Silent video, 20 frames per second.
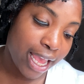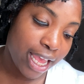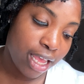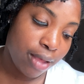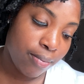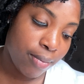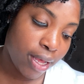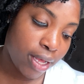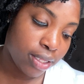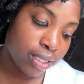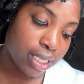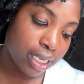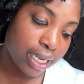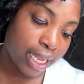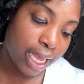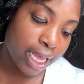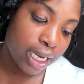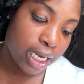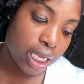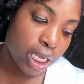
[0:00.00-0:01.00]
emailed the
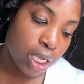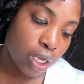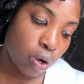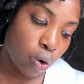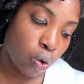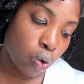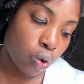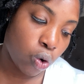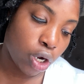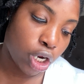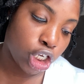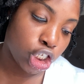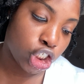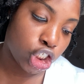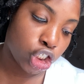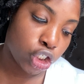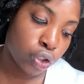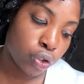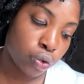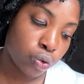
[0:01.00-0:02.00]
lady on
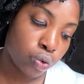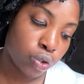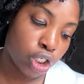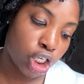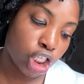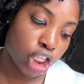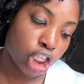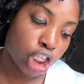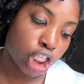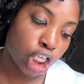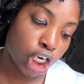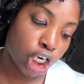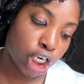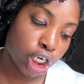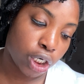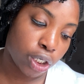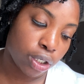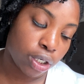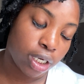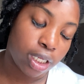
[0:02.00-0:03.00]
June the
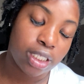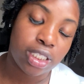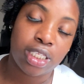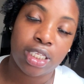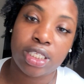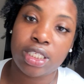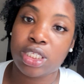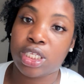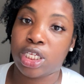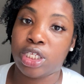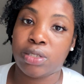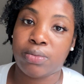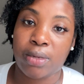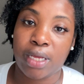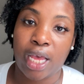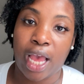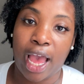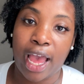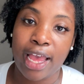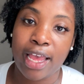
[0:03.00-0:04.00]
3rd. Excuse
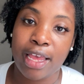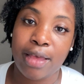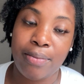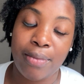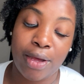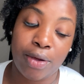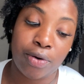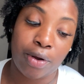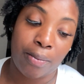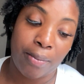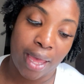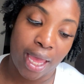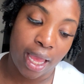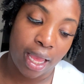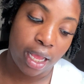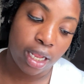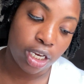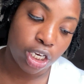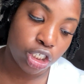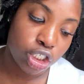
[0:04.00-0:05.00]
me. I emailed the
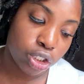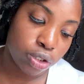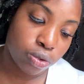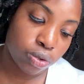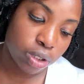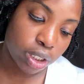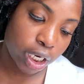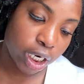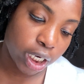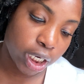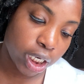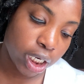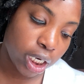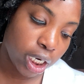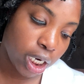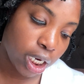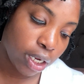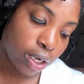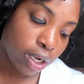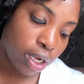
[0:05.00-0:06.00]
man the June 3rd.
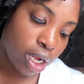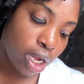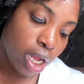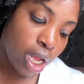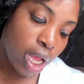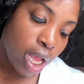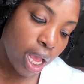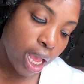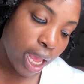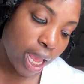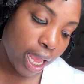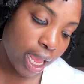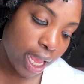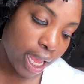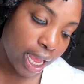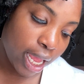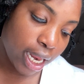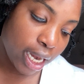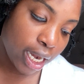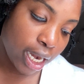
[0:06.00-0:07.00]

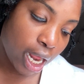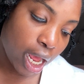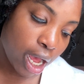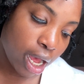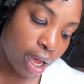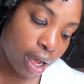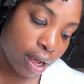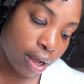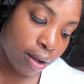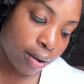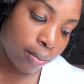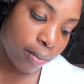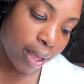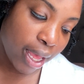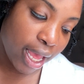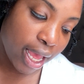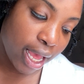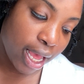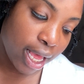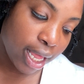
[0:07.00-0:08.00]
And
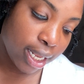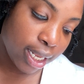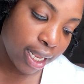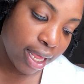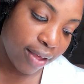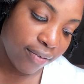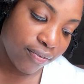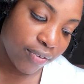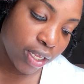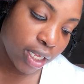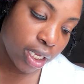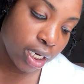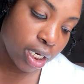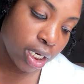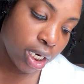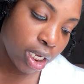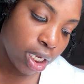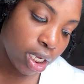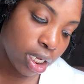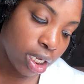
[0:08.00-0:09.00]
at
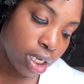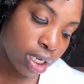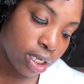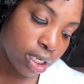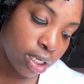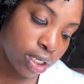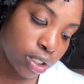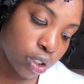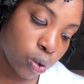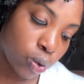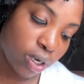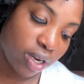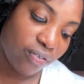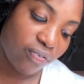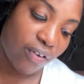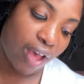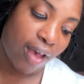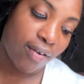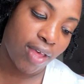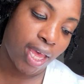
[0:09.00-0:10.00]

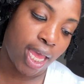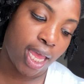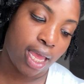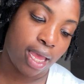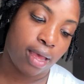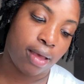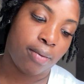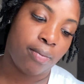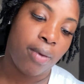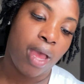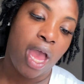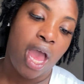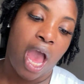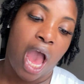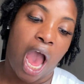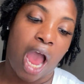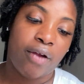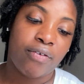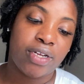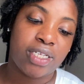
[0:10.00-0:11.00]
11:25 a.m.,
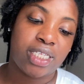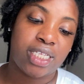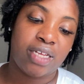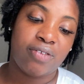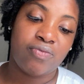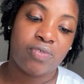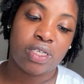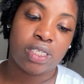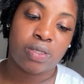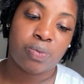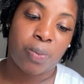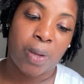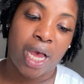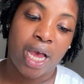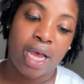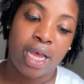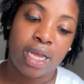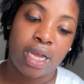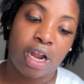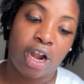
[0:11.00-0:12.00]
I received
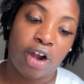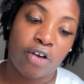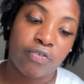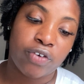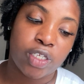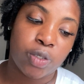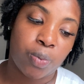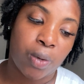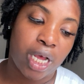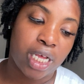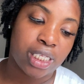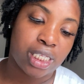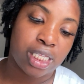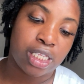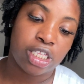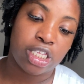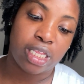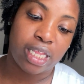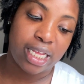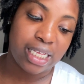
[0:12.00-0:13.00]
a response
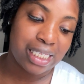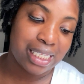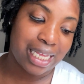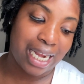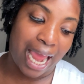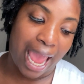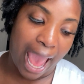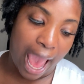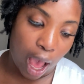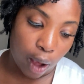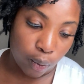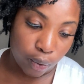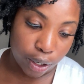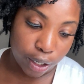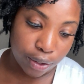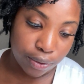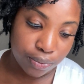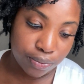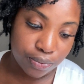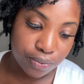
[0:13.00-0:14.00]
in less than an hour